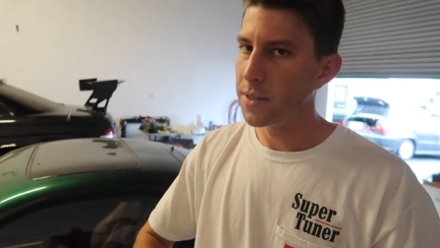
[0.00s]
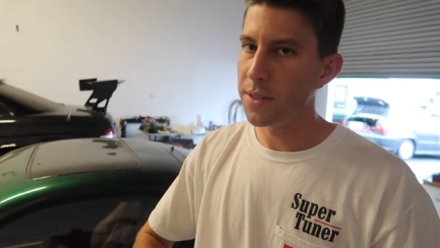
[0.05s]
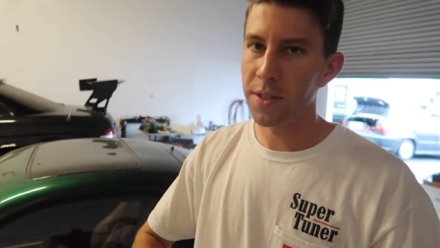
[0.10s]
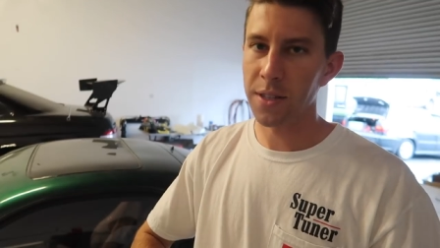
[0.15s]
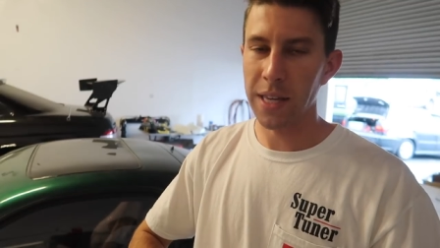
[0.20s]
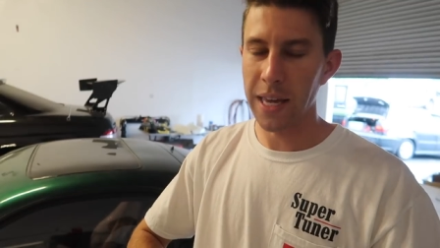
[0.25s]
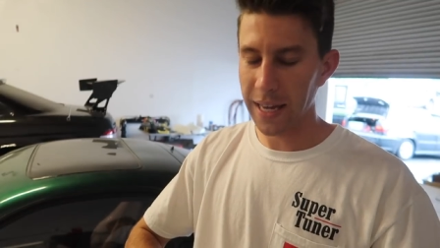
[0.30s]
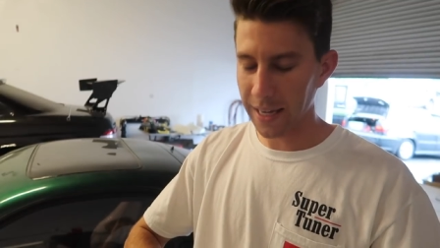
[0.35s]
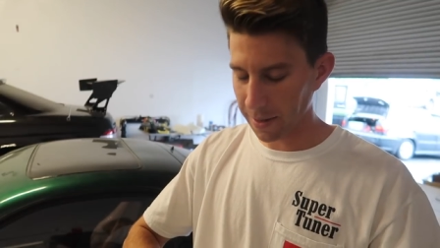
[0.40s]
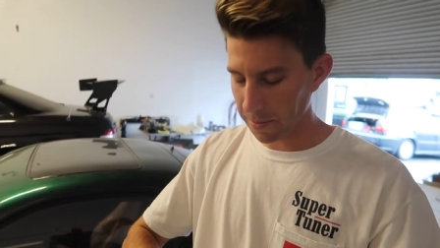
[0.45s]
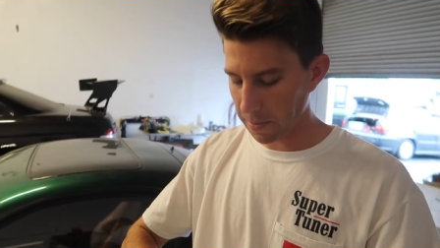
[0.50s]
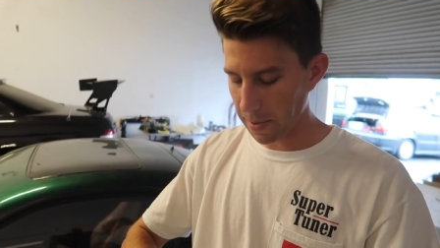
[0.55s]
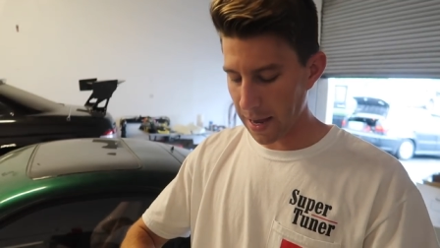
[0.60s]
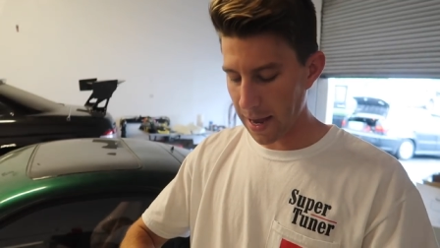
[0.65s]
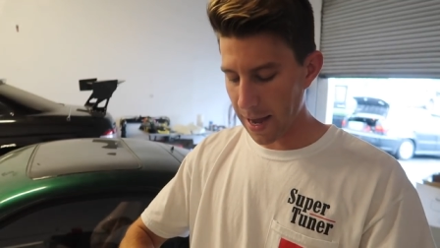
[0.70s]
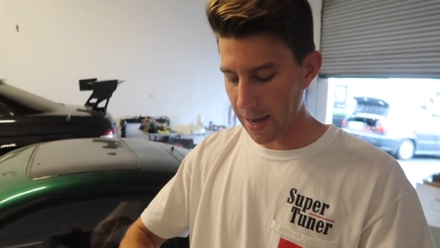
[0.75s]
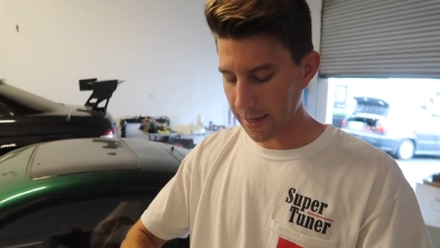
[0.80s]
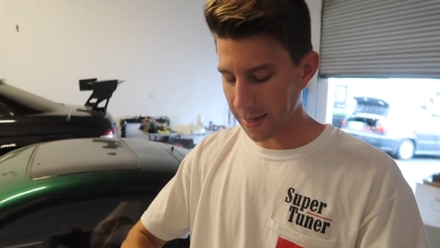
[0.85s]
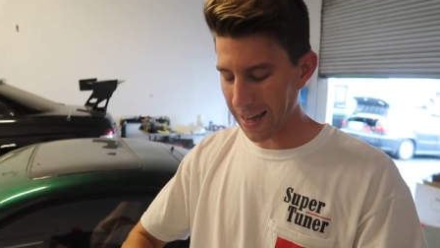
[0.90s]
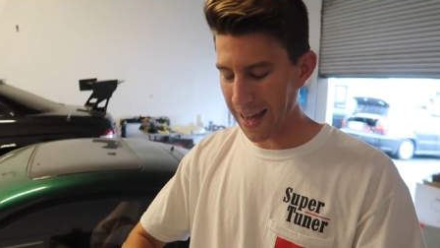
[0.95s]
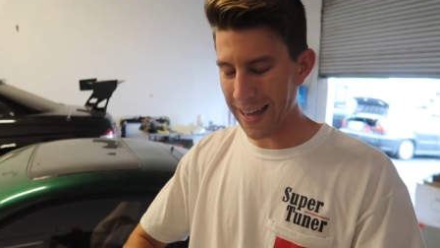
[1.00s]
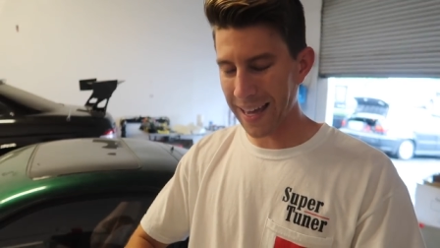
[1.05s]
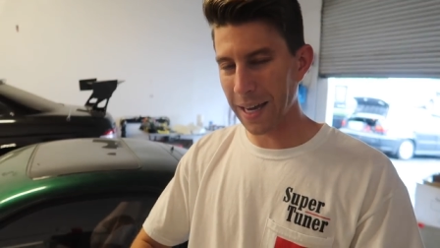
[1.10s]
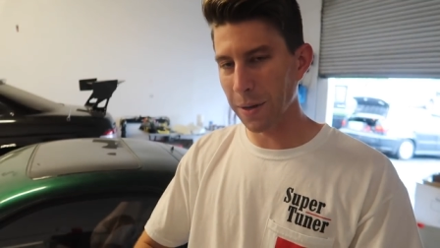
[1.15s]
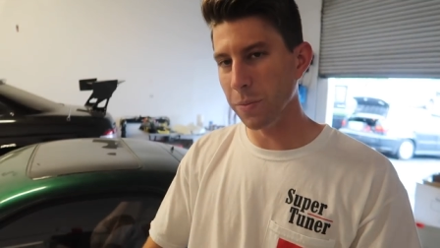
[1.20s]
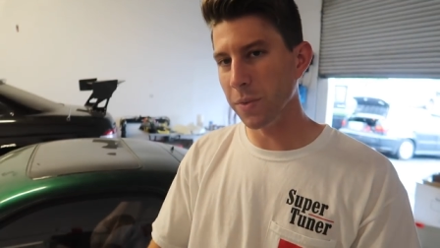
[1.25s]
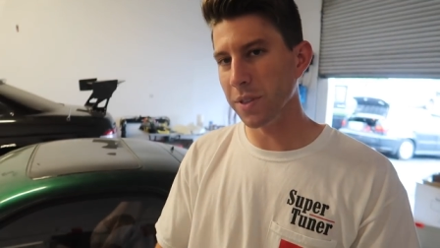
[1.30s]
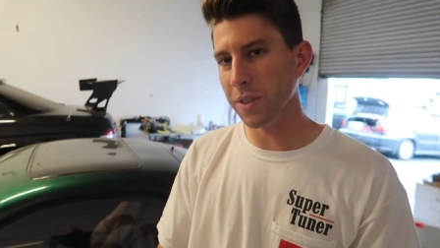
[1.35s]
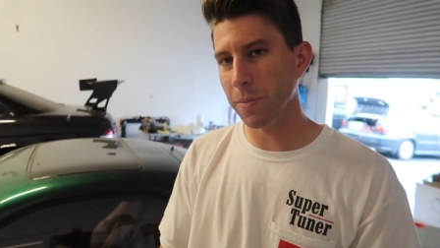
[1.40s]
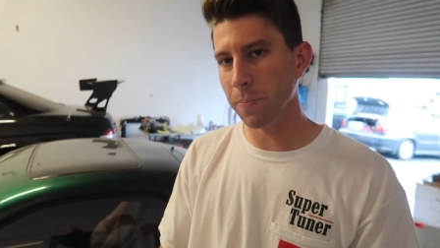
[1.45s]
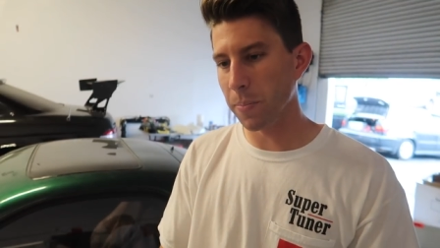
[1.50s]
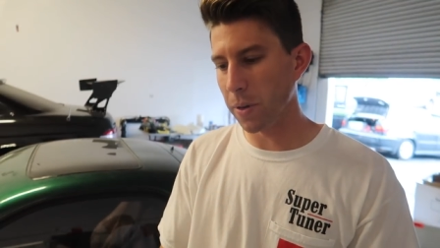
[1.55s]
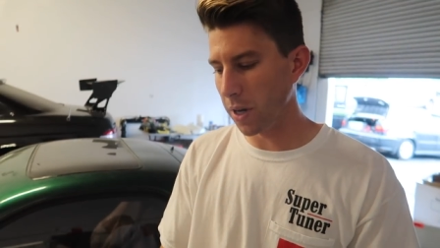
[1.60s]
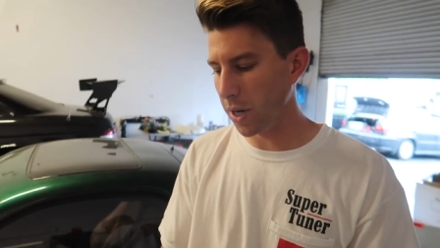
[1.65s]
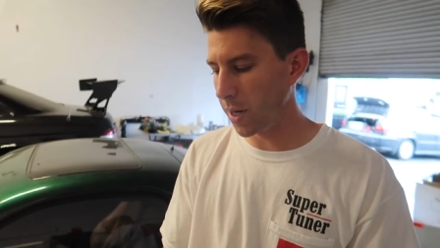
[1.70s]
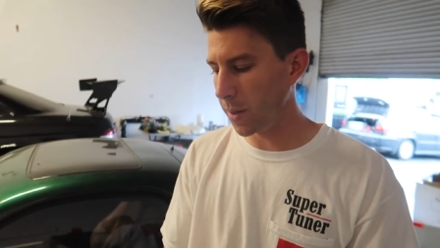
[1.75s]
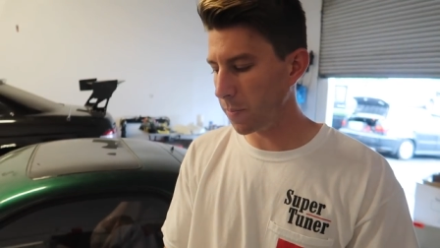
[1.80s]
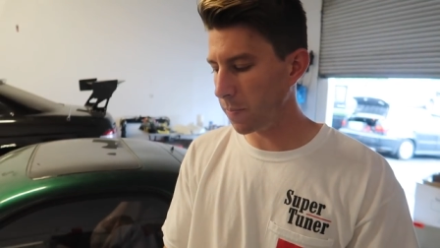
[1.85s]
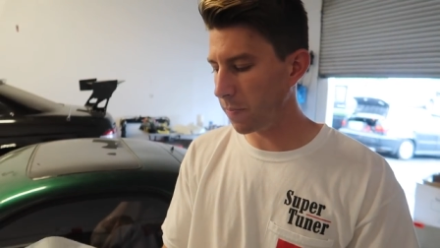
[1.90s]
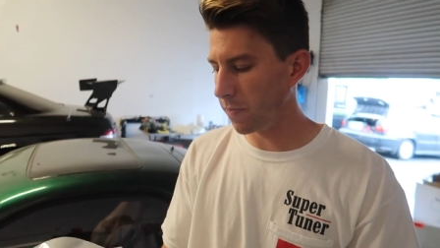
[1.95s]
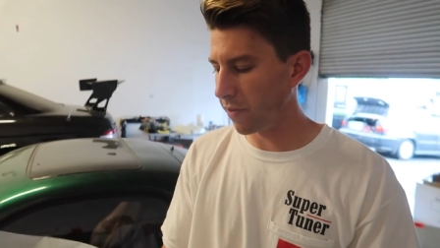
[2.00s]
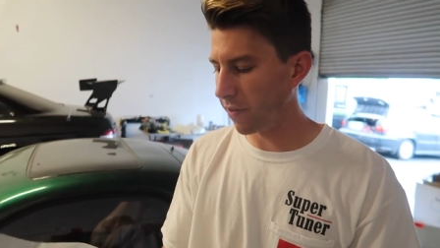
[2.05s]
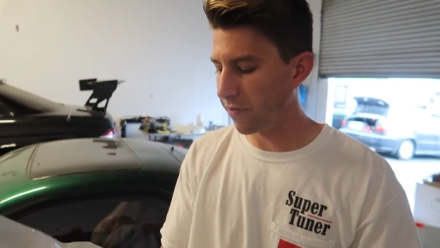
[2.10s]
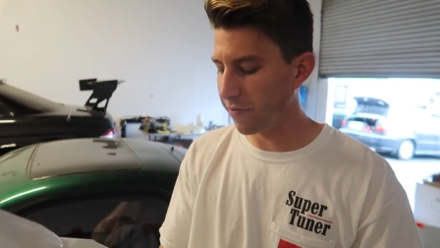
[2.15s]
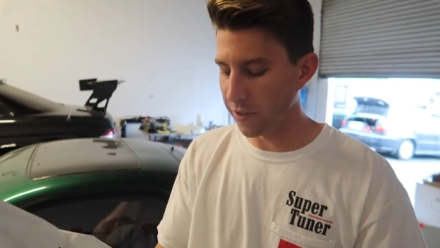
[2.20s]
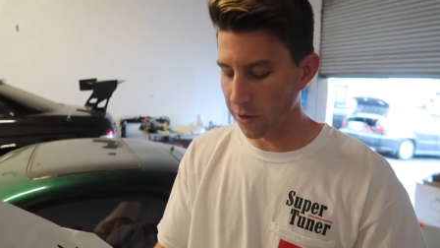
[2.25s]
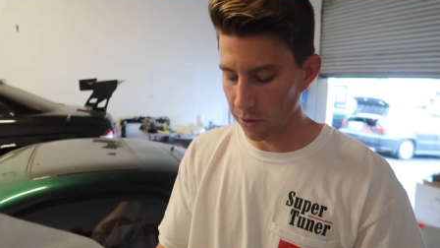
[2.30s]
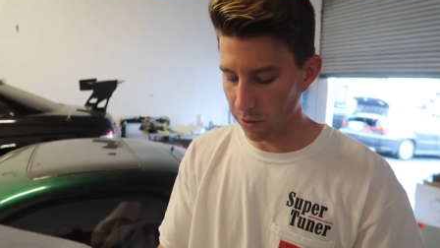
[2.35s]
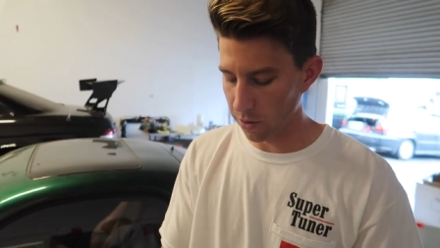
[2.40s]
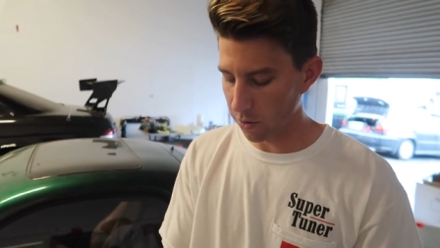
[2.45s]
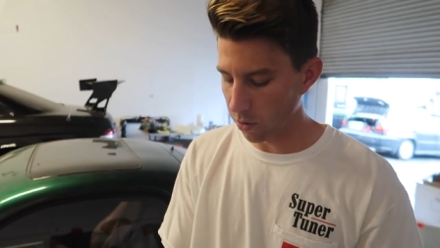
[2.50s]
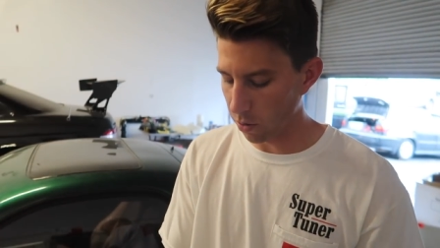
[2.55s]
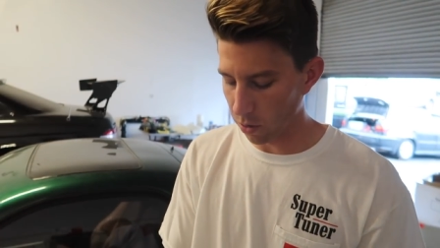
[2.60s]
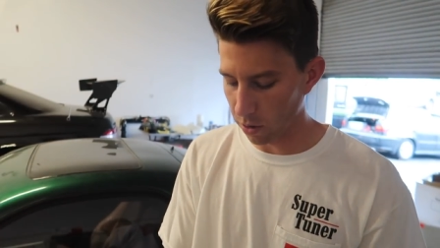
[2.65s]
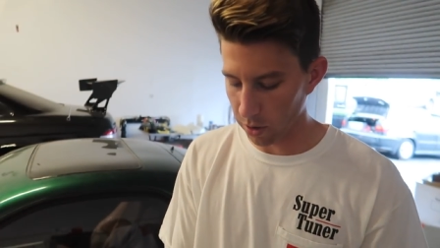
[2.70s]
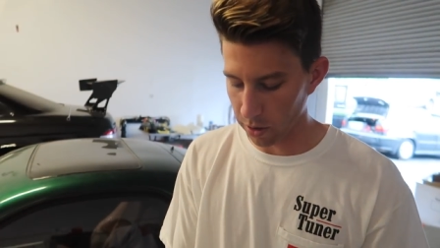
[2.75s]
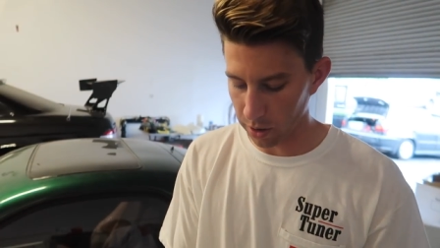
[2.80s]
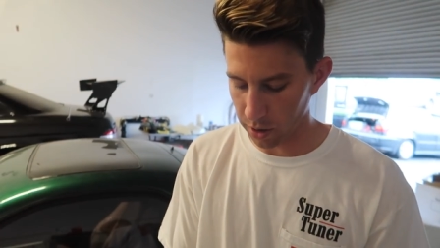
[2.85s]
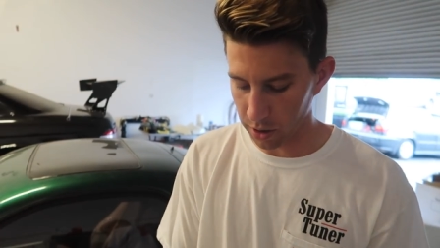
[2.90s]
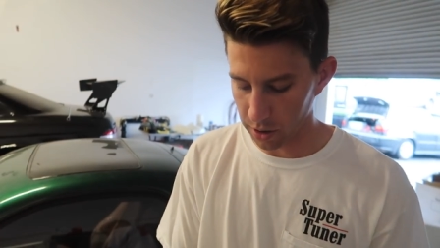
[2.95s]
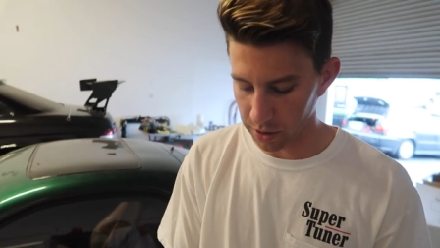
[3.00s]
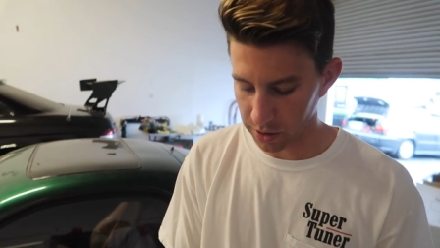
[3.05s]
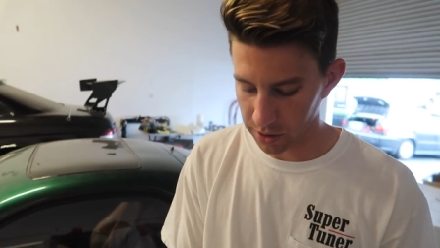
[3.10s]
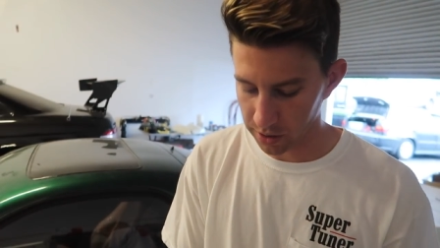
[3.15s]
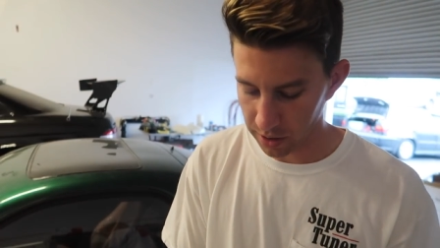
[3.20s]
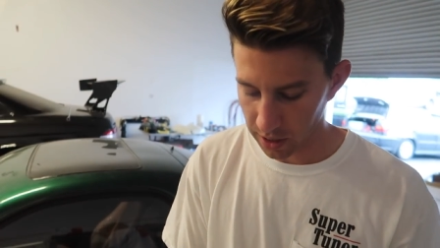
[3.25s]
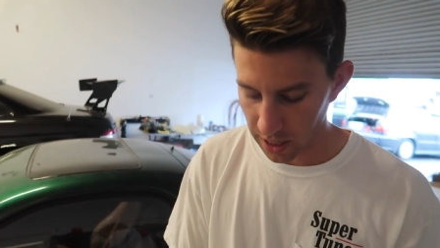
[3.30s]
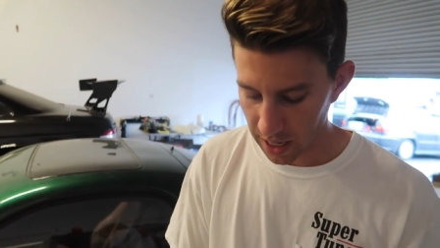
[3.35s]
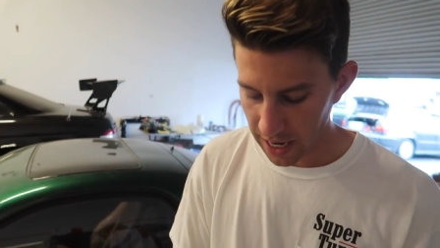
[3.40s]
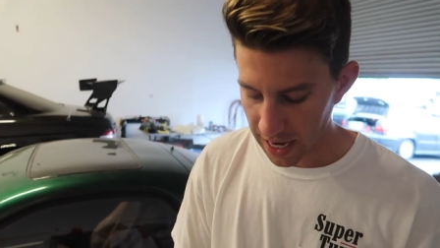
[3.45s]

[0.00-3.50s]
Just kicking back, hanging with the pup, filling orders,